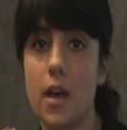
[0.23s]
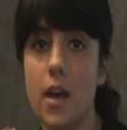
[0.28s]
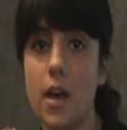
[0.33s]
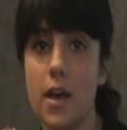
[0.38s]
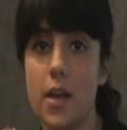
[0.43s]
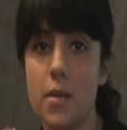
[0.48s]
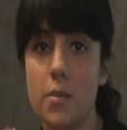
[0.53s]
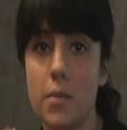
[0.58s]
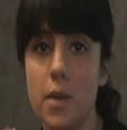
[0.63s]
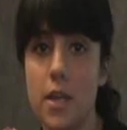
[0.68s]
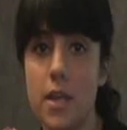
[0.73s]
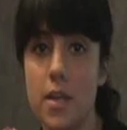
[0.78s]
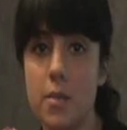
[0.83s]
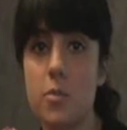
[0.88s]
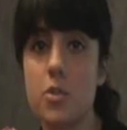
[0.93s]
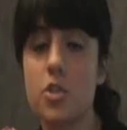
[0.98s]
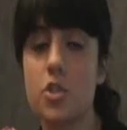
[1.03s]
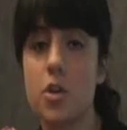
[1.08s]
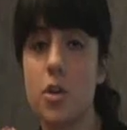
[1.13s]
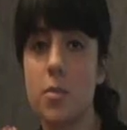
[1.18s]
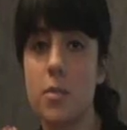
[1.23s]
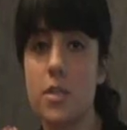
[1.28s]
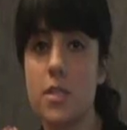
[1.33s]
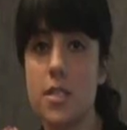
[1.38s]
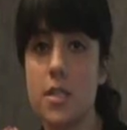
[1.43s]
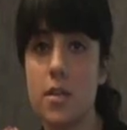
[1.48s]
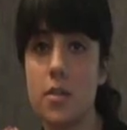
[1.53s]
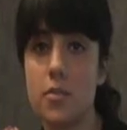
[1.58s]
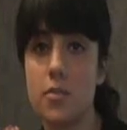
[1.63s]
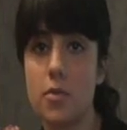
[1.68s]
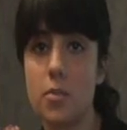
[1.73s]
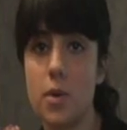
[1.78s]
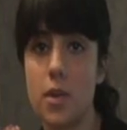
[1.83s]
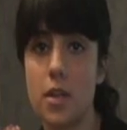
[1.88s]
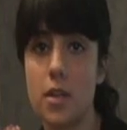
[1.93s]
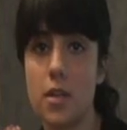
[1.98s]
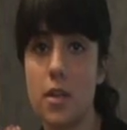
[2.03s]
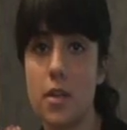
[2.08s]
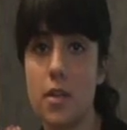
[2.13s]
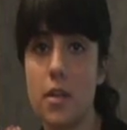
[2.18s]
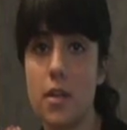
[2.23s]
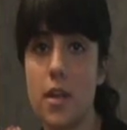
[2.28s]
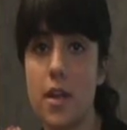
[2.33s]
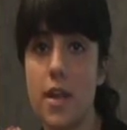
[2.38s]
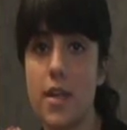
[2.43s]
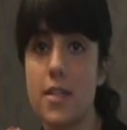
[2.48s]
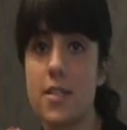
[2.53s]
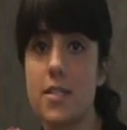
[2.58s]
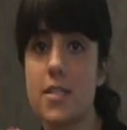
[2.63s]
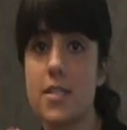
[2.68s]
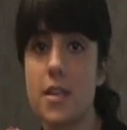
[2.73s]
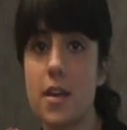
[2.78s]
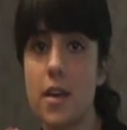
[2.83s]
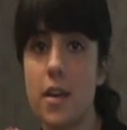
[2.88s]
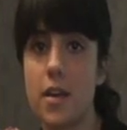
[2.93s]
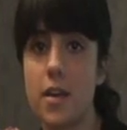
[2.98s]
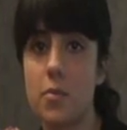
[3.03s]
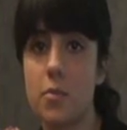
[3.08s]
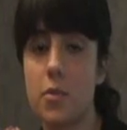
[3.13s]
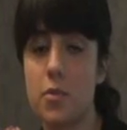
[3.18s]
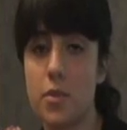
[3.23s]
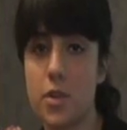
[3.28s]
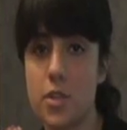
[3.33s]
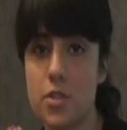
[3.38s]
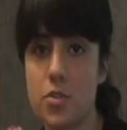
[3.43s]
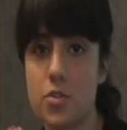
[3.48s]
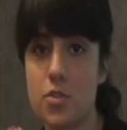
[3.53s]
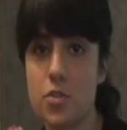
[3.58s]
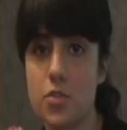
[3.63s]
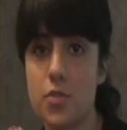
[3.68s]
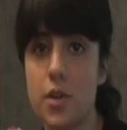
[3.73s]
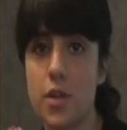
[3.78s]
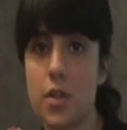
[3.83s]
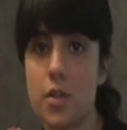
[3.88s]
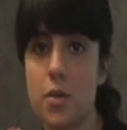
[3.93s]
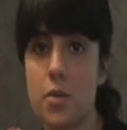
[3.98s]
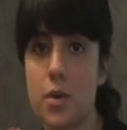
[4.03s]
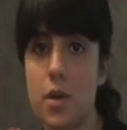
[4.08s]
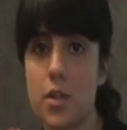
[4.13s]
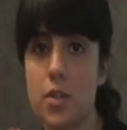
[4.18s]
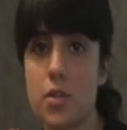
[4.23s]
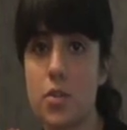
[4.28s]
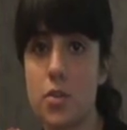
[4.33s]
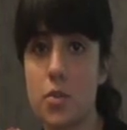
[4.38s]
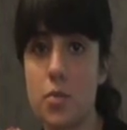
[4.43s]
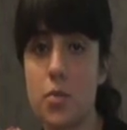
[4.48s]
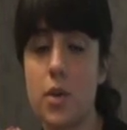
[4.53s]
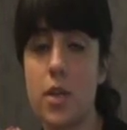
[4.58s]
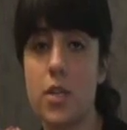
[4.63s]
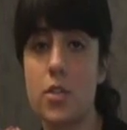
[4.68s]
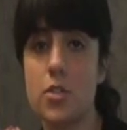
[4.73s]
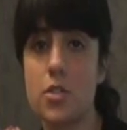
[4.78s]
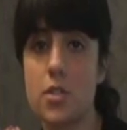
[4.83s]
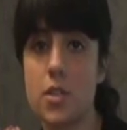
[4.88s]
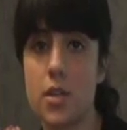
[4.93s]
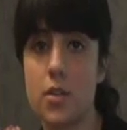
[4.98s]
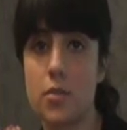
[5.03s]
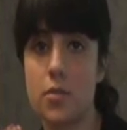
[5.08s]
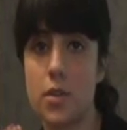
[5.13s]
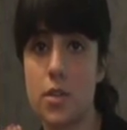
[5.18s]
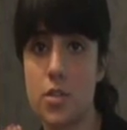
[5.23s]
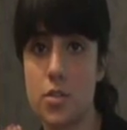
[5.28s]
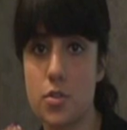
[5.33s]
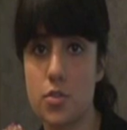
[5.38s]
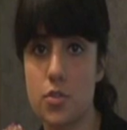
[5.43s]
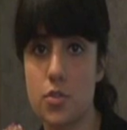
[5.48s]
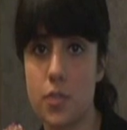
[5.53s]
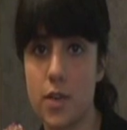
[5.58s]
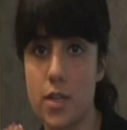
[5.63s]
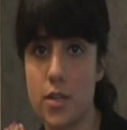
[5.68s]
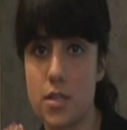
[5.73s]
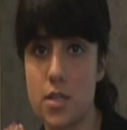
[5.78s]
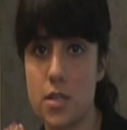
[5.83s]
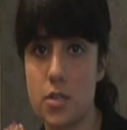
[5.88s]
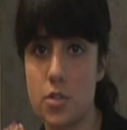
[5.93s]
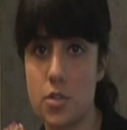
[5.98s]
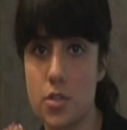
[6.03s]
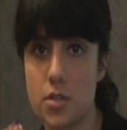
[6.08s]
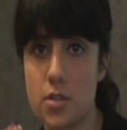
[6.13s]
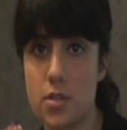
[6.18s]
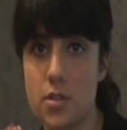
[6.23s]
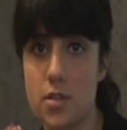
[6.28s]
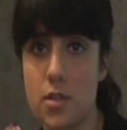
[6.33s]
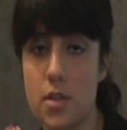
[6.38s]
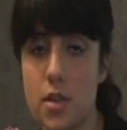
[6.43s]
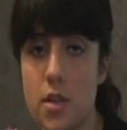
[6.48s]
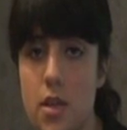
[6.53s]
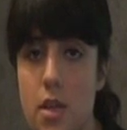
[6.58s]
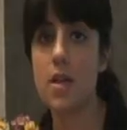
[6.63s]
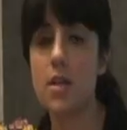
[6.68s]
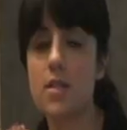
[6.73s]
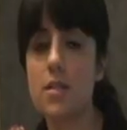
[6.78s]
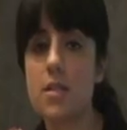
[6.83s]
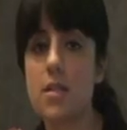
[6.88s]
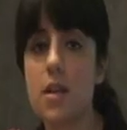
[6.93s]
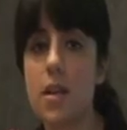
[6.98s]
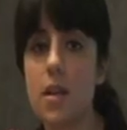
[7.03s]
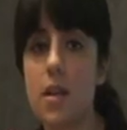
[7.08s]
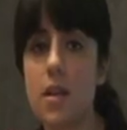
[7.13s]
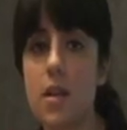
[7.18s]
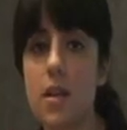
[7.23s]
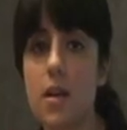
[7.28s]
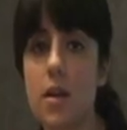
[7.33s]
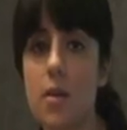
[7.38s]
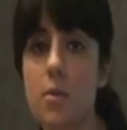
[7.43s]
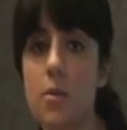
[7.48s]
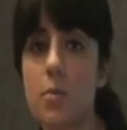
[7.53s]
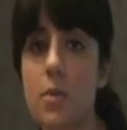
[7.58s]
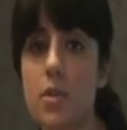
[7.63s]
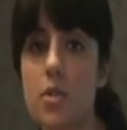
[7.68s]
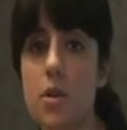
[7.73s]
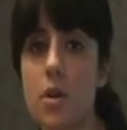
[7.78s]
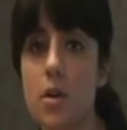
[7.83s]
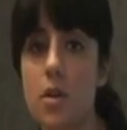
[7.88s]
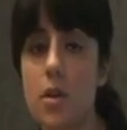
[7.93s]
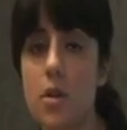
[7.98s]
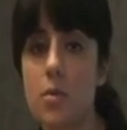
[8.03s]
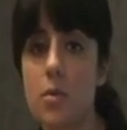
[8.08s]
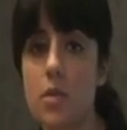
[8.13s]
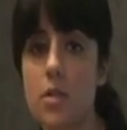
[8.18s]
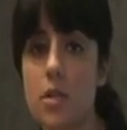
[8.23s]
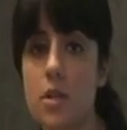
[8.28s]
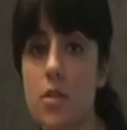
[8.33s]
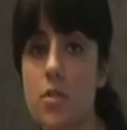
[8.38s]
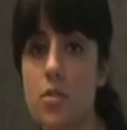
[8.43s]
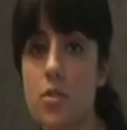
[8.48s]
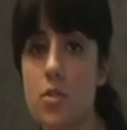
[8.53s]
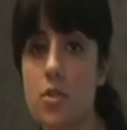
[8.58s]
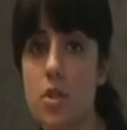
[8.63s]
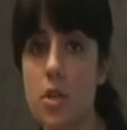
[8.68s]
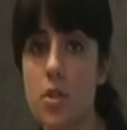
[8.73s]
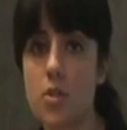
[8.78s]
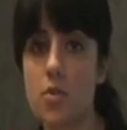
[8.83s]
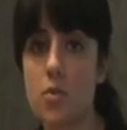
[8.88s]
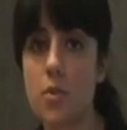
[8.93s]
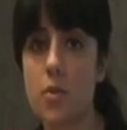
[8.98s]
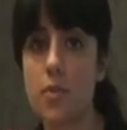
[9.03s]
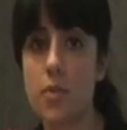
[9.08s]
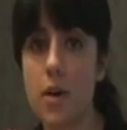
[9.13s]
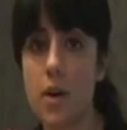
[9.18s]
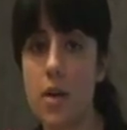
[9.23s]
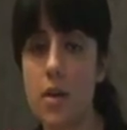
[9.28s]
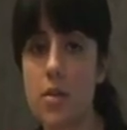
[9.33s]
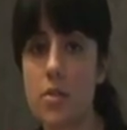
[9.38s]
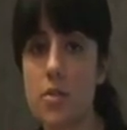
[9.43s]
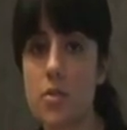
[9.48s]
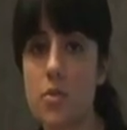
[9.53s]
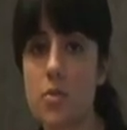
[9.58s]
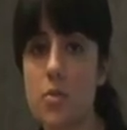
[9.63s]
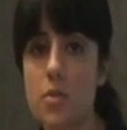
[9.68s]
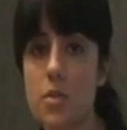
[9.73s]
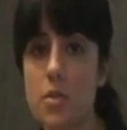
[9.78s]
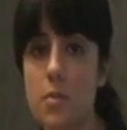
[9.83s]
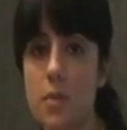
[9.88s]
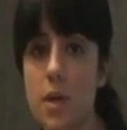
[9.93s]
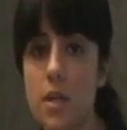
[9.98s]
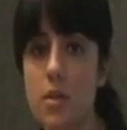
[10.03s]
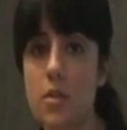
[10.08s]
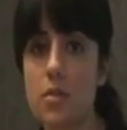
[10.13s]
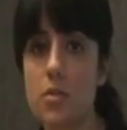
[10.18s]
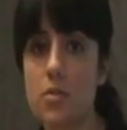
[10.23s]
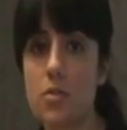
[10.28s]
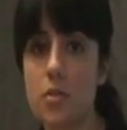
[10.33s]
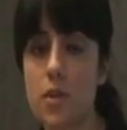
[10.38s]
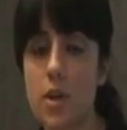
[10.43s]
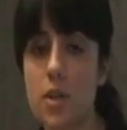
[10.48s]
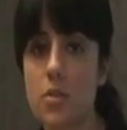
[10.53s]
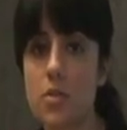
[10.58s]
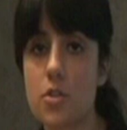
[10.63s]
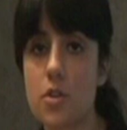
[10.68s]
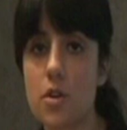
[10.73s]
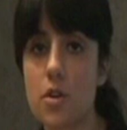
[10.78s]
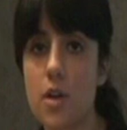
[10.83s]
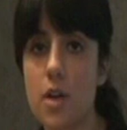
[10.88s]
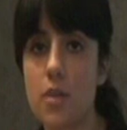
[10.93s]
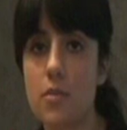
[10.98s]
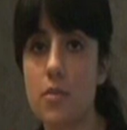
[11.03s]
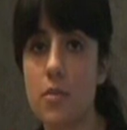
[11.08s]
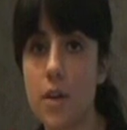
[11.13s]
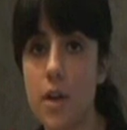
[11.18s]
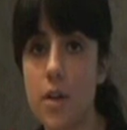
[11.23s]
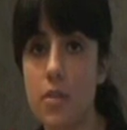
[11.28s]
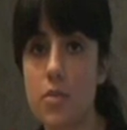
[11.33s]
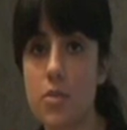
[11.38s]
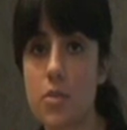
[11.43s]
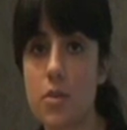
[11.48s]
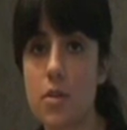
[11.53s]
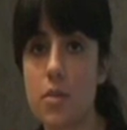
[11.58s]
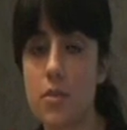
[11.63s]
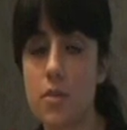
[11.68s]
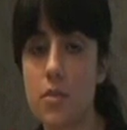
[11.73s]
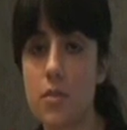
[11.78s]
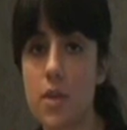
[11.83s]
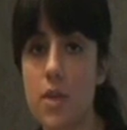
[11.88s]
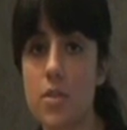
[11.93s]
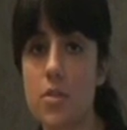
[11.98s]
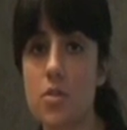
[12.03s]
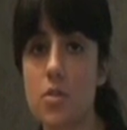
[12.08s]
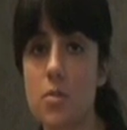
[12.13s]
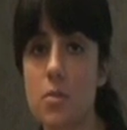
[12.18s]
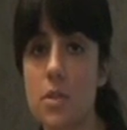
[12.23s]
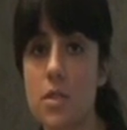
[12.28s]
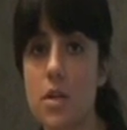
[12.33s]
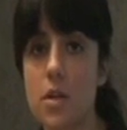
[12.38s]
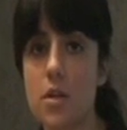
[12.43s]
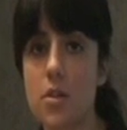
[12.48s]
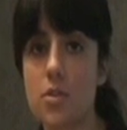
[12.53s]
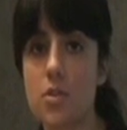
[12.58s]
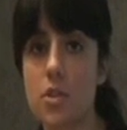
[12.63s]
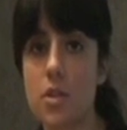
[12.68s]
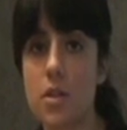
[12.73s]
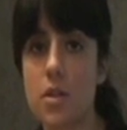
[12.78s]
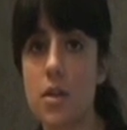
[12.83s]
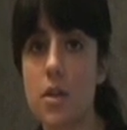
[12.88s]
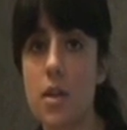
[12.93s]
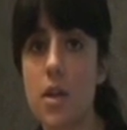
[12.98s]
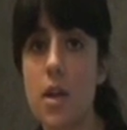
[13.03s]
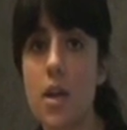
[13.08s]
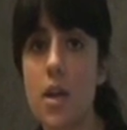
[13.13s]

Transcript: Hi, my name is Charmin Sitafawala, and I'm a research fellow at the New Age Skin Research Foundation. Today, I will be talking with Dr. Joshua Fox, who is the medical director and founder of Advanced Dermatology.